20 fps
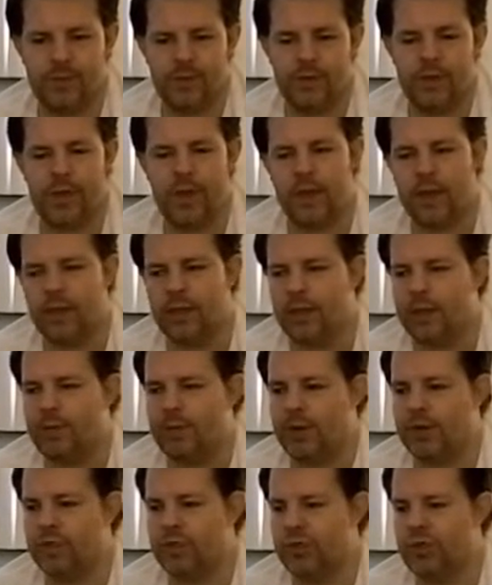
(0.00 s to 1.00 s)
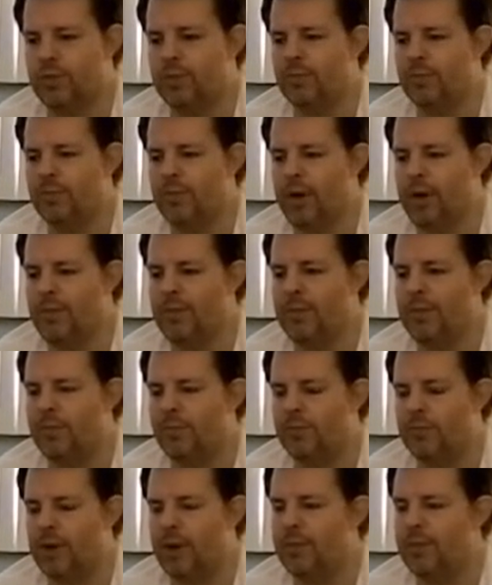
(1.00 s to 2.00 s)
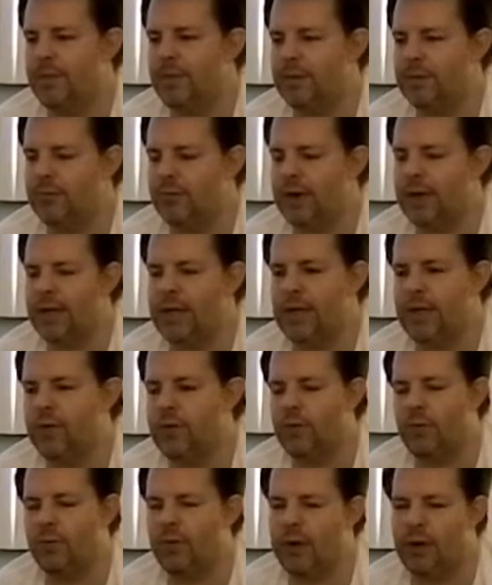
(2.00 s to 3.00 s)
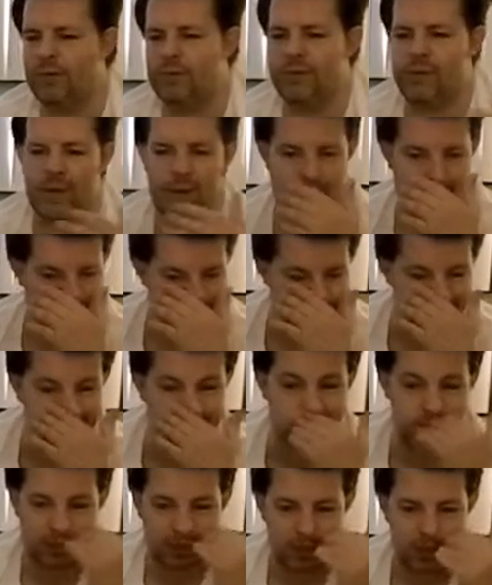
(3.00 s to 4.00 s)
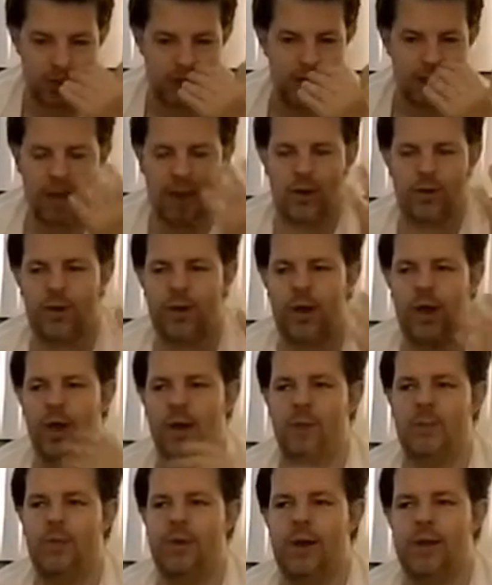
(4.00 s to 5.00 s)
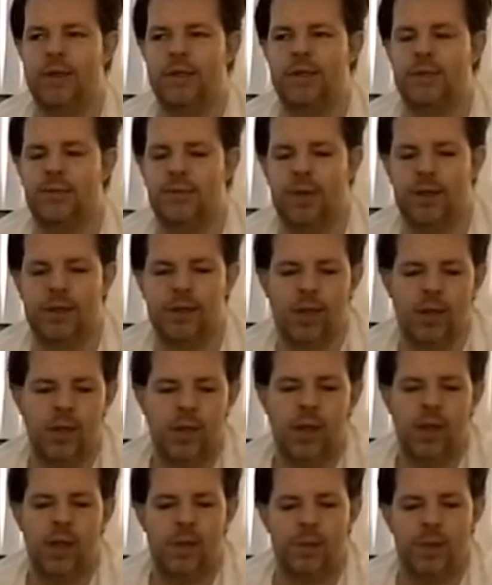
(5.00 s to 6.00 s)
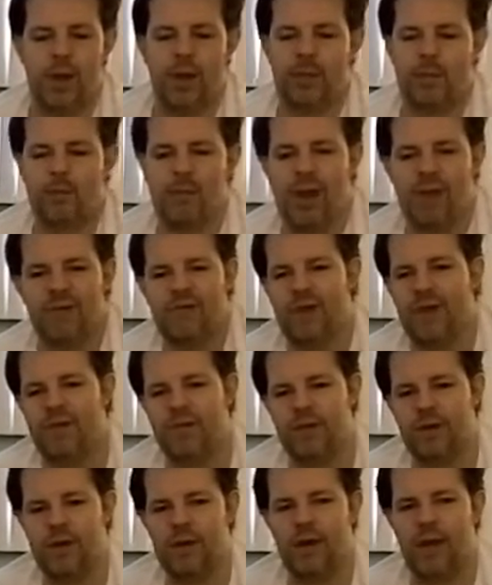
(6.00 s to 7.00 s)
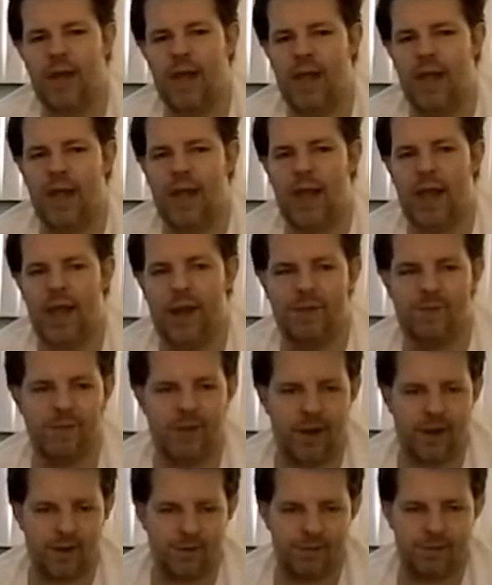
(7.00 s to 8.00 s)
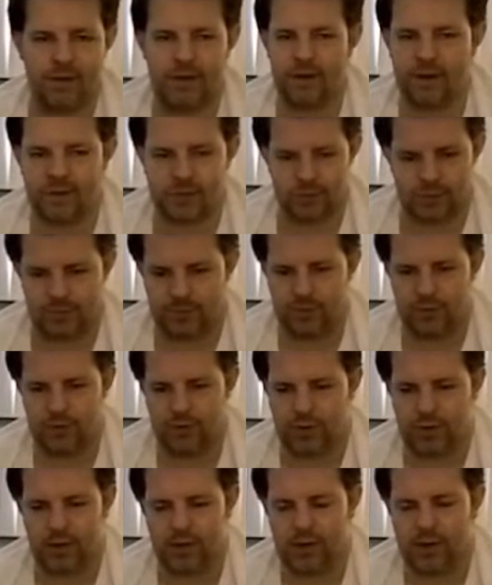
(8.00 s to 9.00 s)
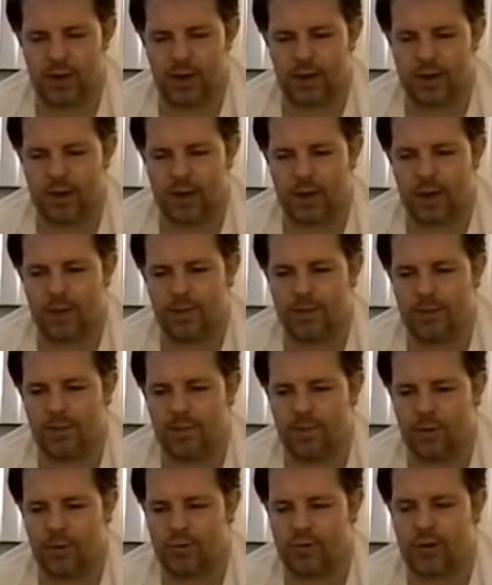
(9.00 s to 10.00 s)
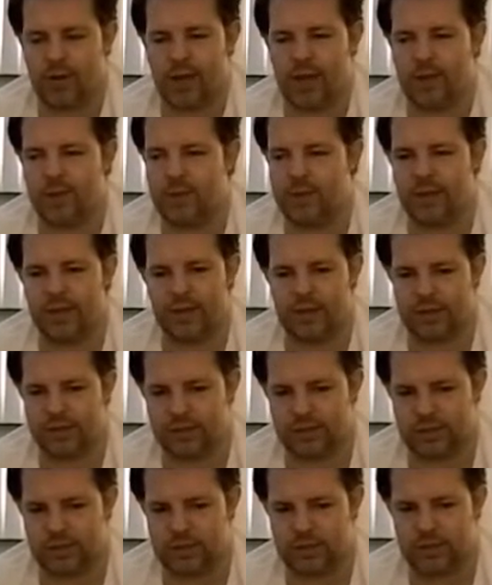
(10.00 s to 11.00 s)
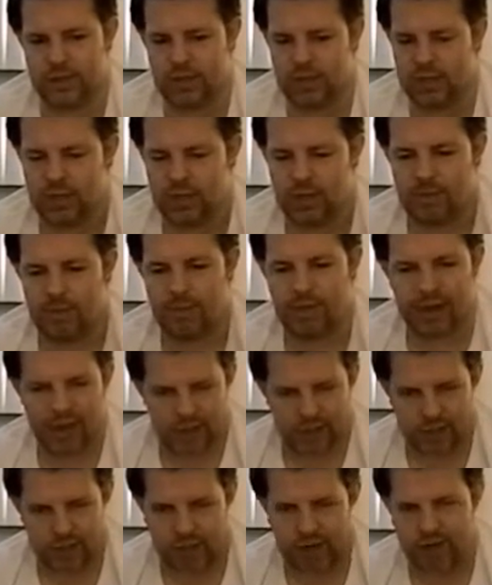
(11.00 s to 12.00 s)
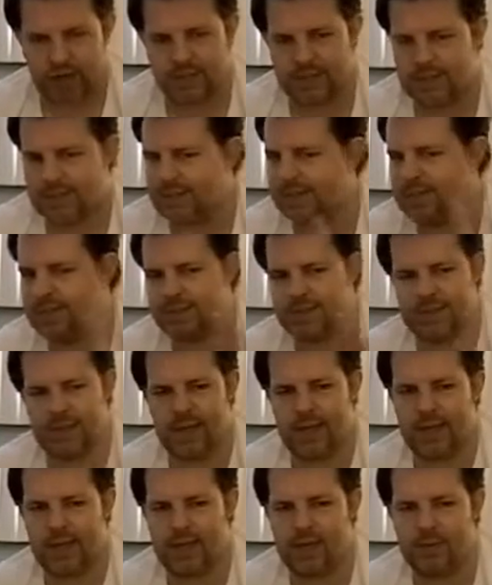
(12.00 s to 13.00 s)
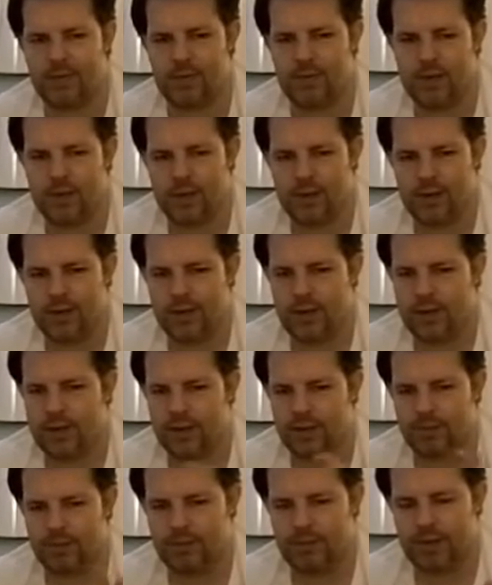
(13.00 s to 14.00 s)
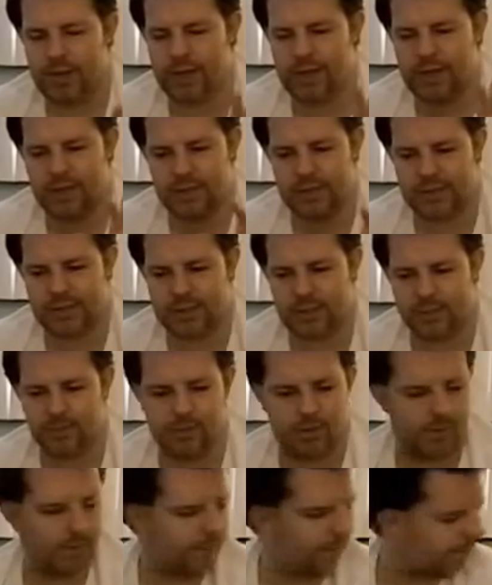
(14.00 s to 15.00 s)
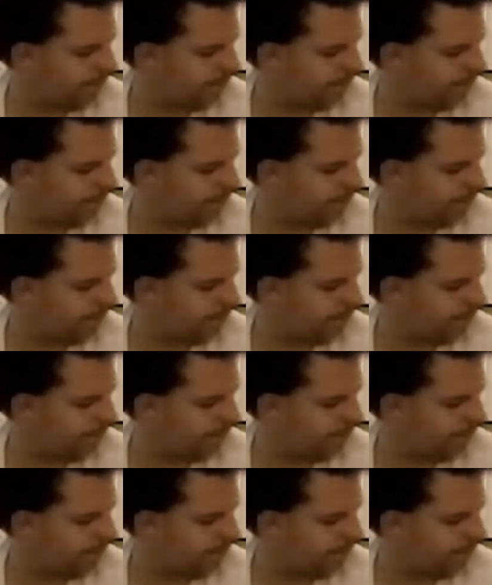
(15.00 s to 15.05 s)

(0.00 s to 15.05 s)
Yeah, you could play Jim Runny or whatever the hell it is. I don't know how to pronounce it correctly. But my favorite out of every adult poker game is Blackjack. It's an easy game, plain and simple.